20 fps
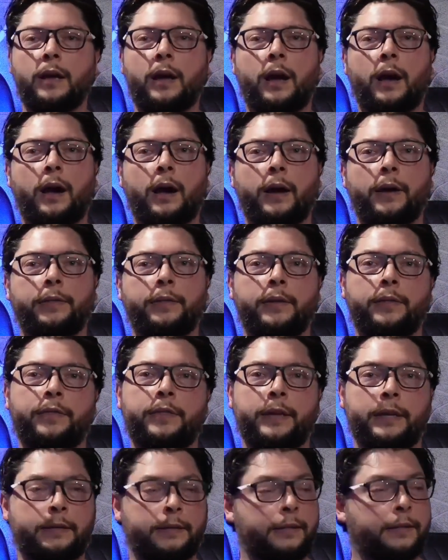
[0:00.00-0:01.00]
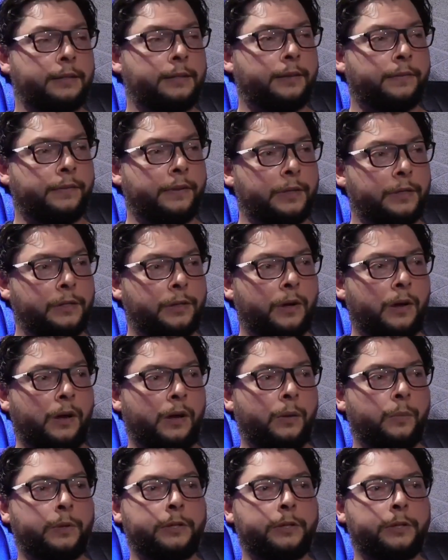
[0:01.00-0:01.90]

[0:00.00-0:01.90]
the thickness of the skull,